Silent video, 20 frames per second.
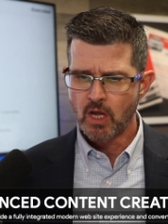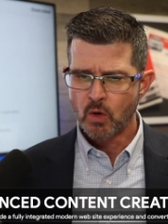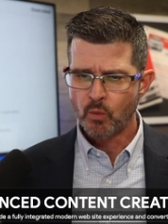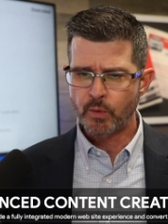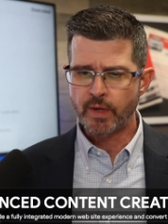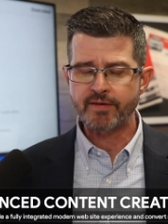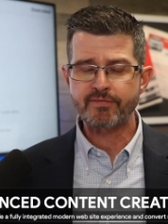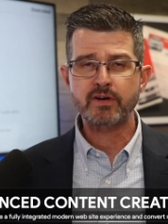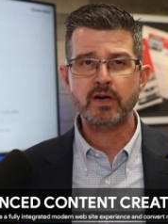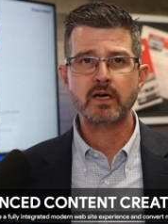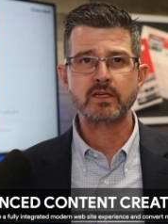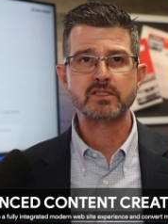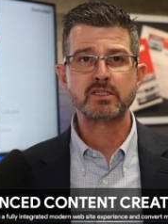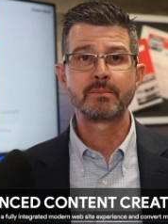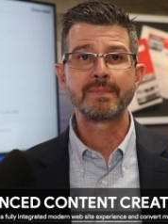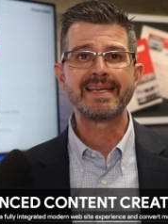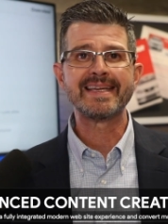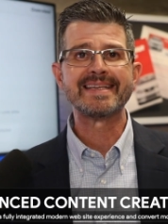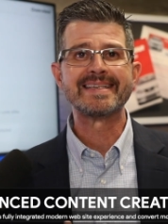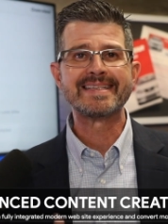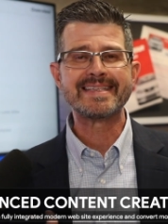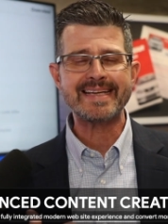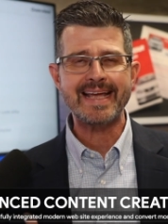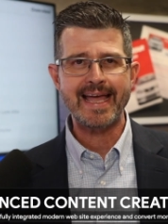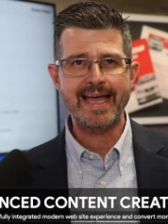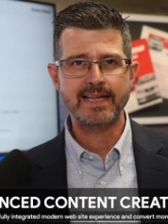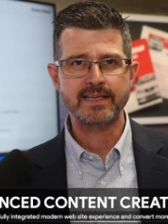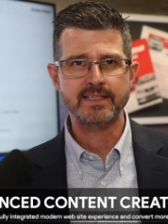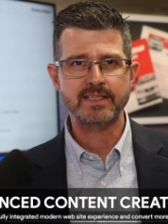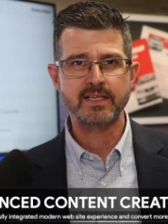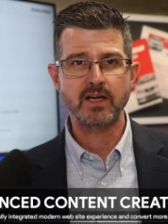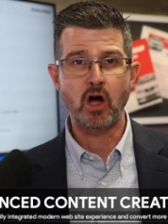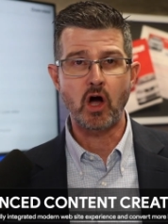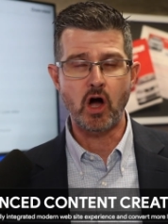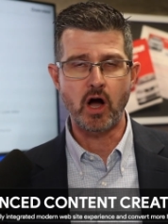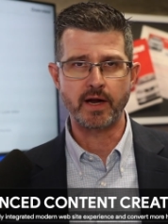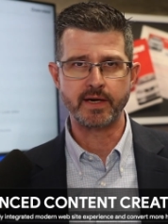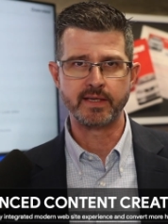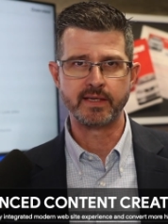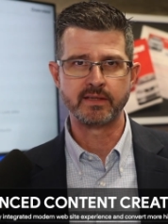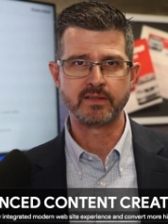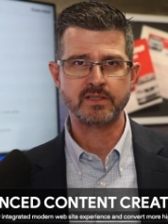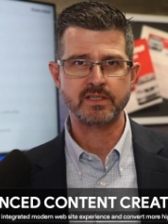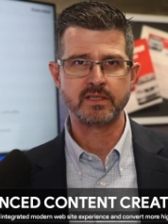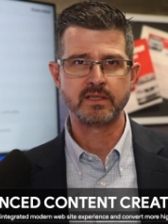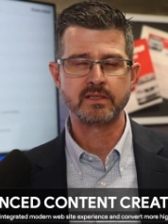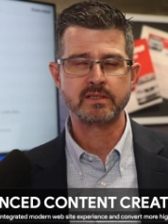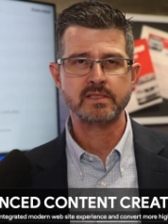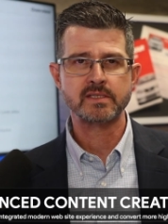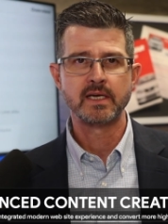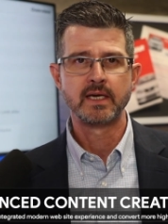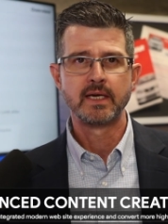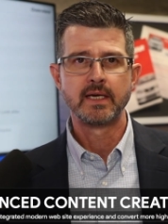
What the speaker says: We have custom intent audiences